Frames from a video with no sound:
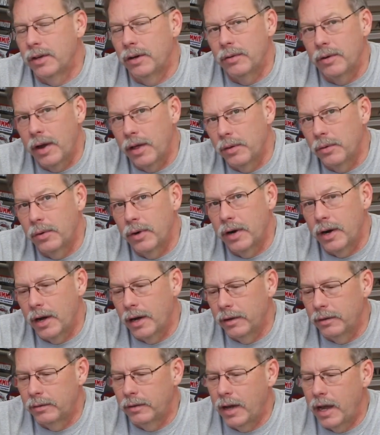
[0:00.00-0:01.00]
I'd rather wear
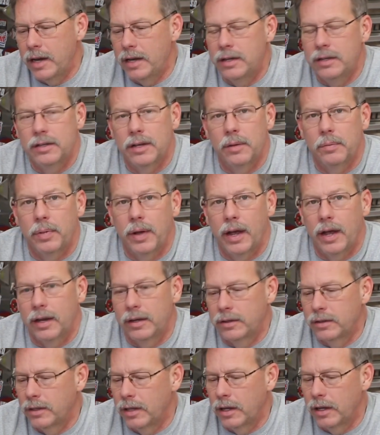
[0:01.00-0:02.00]
out 90-cent
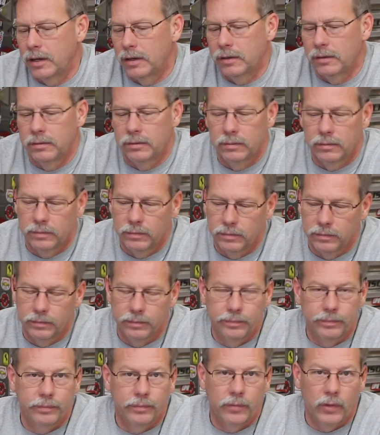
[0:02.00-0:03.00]
pads than
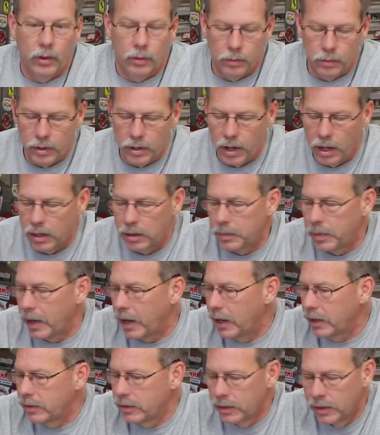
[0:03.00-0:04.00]
$3
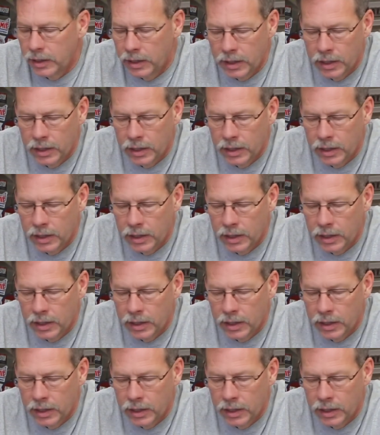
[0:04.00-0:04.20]
pads.